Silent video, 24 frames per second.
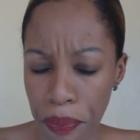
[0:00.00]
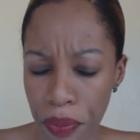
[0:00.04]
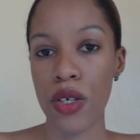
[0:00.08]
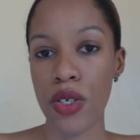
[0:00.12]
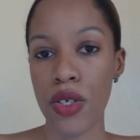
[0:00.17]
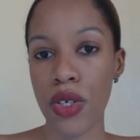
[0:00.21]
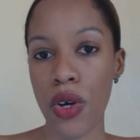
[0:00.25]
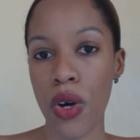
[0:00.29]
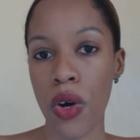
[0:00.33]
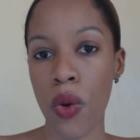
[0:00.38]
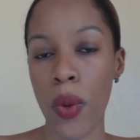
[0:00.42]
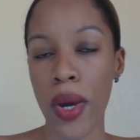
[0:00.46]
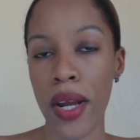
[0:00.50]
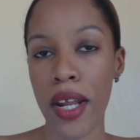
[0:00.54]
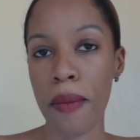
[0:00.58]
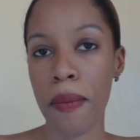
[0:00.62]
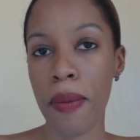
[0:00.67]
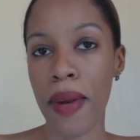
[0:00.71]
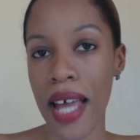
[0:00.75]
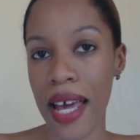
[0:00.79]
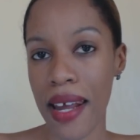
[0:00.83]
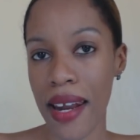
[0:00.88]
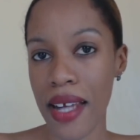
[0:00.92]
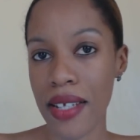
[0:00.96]
So when a
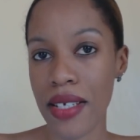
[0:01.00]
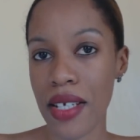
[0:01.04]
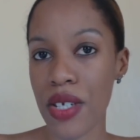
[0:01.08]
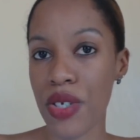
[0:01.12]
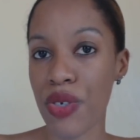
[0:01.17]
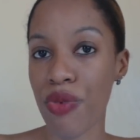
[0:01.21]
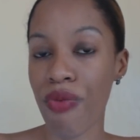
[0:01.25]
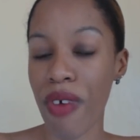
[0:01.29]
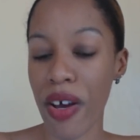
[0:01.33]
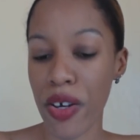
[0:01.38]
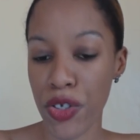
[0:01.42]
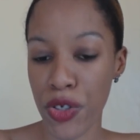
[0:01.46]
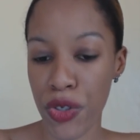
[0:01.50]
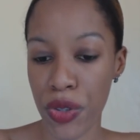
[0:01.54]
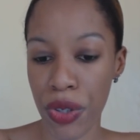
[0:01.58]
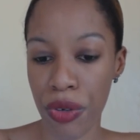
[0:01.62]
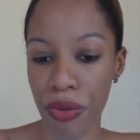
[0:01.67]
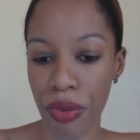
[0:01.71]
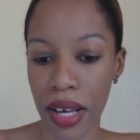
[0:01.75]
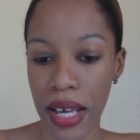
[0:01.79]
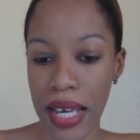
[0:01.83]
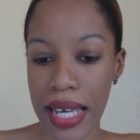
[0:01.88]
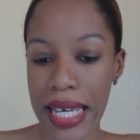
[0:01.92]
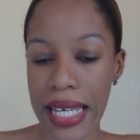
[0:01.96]
planet is
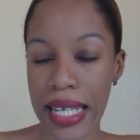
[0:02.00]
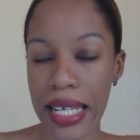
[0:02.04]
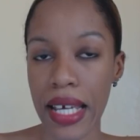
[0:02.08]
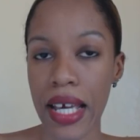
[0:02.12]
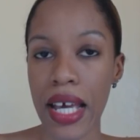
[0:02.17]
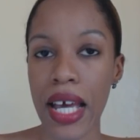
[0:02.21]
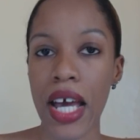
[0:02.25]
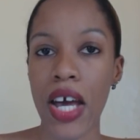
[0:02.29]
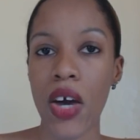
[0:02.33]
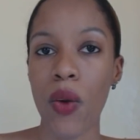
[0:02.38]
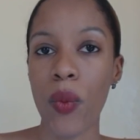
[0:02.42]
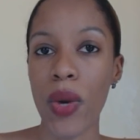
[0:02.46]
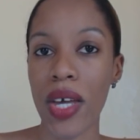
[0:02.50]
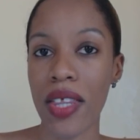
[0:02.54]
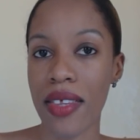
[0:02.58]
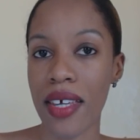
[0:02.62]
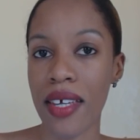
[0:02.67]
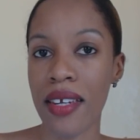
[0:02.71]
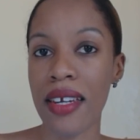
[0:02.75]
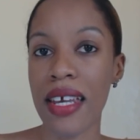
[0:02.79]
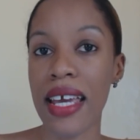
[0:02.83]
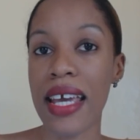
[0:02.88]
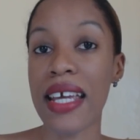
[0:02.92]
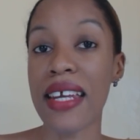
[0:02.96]
retrograde
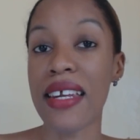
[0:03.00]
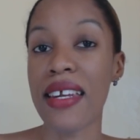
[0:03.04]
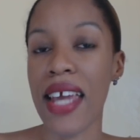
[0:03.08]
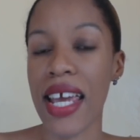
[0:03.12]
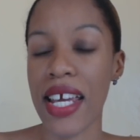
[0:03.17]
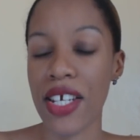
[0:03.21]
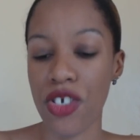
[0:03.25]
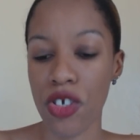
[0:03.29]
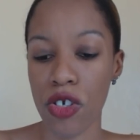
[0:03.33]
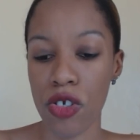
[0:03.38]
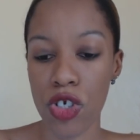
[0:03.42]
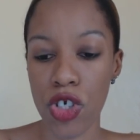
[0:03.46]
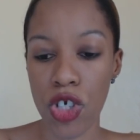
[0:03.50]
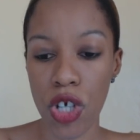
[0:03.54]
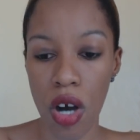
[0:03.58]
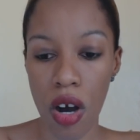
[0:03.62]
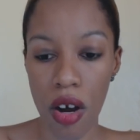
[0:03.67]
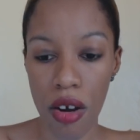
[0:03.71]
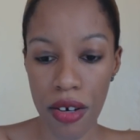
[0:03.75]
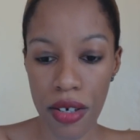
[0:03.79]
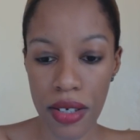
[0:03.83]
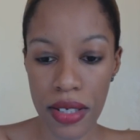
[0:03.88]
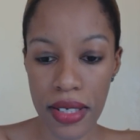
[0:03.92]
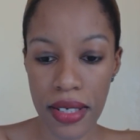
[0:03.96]
within a natal
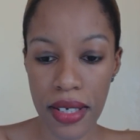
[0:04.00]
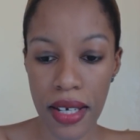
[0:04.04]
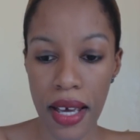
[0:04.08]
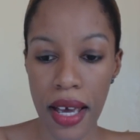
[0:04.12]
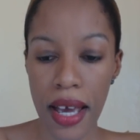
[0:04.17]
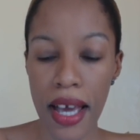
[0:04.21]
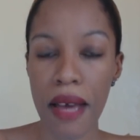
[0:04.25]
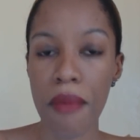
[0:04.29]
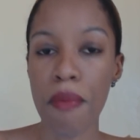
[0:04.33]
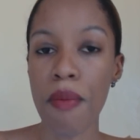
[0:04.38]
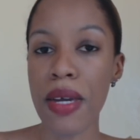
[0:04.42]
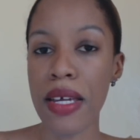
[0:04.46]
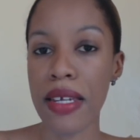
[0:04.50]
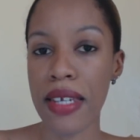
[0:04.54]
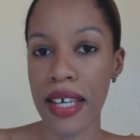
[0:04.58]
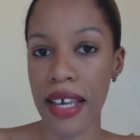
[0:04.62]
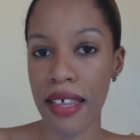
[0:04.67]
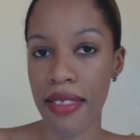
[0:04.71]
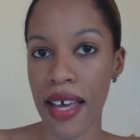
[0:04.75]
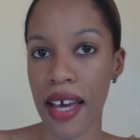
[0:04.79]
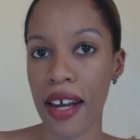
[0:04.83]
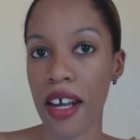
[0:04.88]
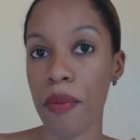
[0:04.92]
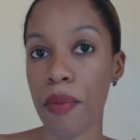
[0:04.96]
chart,
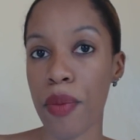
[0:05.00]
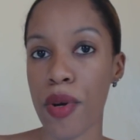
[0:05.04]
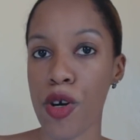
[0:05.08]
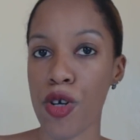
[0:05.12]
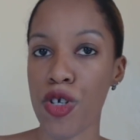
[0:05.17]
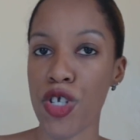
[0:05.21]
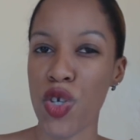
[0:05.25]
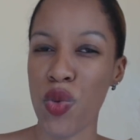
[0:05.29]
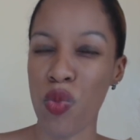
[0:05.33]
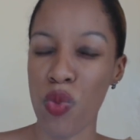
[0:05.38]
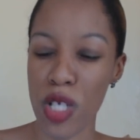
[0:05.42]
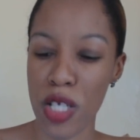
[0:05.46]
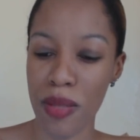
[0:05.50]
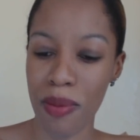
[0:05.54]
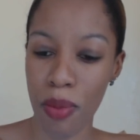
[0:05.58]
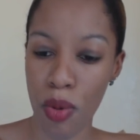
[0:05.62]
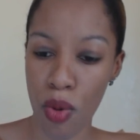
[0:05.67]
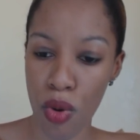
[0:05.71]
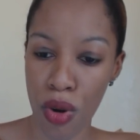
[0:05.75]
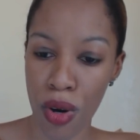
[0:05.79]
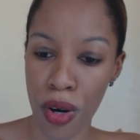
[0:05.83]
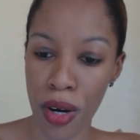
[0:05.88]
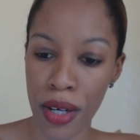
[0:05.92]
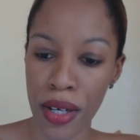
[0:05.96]
meaning that a person was
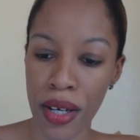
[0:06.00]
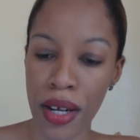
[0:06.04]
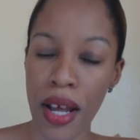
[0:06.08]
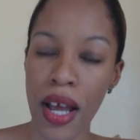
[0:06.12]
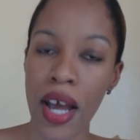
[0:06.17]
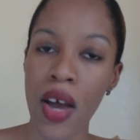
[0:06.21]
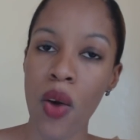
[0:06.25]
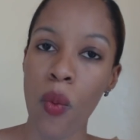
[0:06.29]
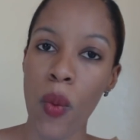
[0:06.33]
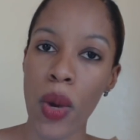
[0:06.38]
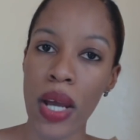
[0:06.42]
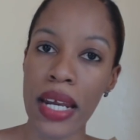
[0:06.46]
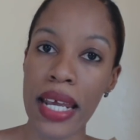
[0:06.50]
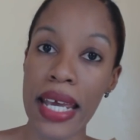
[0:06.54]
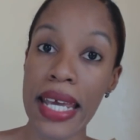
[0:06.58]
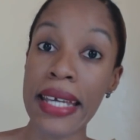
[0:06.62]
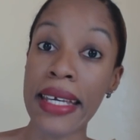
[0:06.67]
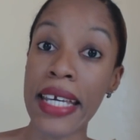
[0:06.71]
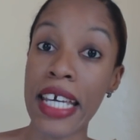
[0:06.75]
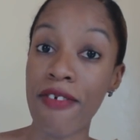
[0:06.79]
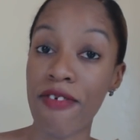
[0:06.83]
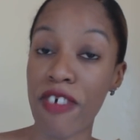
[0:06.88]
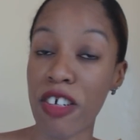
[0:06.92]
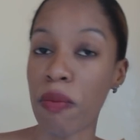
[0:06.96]
born when a
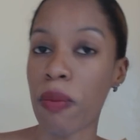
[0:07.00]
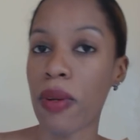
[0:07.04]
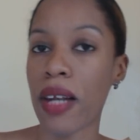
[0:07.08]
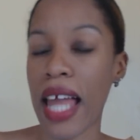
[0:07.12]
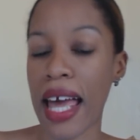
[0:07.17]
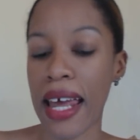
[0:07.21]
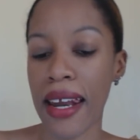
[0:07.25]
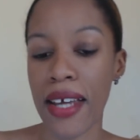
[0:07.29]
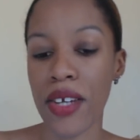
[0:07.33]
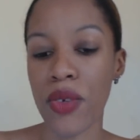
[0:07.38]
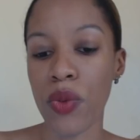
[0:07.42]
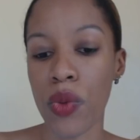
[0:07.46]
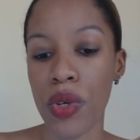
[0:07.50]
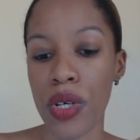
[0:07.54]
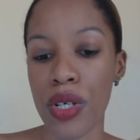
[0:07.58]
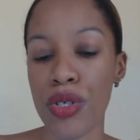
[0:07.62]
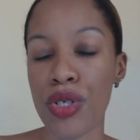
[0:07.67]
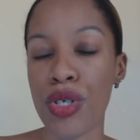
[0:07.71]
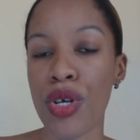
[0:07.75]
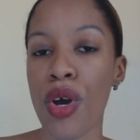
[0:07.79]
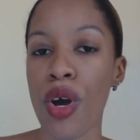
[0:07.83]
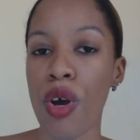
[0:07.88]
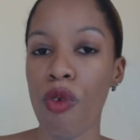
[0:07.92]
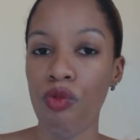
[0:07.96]
given planet
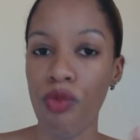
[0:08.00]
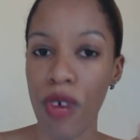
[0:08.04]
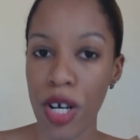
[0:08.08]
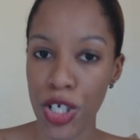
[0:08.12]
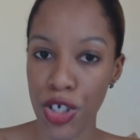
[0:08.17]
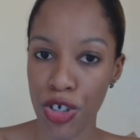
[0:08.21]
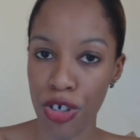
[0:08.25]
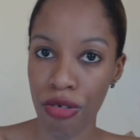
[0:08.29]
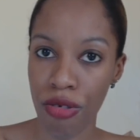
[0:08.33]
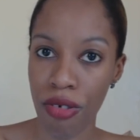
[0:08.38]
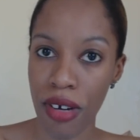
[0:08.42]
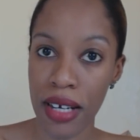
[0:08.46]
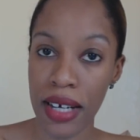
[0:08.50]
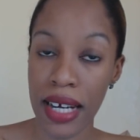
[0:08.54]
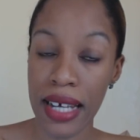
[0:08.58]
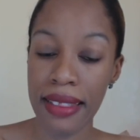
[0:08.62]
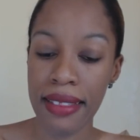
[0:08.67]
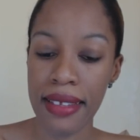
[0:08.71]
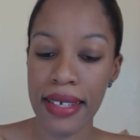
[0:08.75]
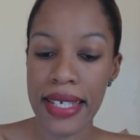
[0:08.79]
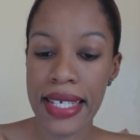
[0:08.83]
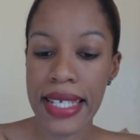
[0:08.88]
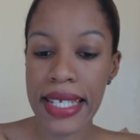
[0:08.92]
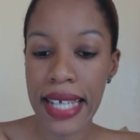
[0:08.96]
was retrograde in
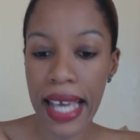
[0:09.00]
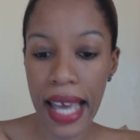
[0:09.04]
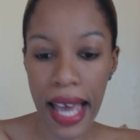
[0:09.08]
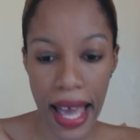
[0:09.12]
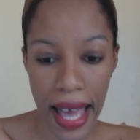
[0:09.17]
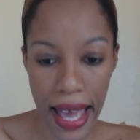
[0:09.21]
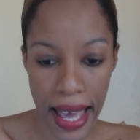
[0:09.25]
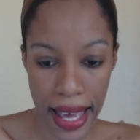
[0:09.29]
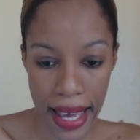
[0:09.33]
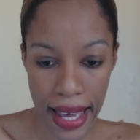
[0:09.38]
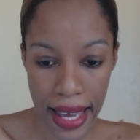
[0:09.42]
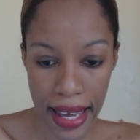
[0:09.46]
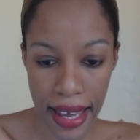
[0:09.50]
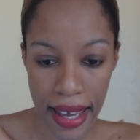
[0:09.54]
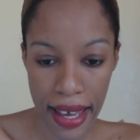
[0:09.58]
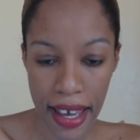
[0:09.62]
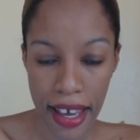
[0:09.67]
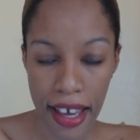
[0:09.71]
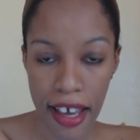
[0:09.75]
the sky,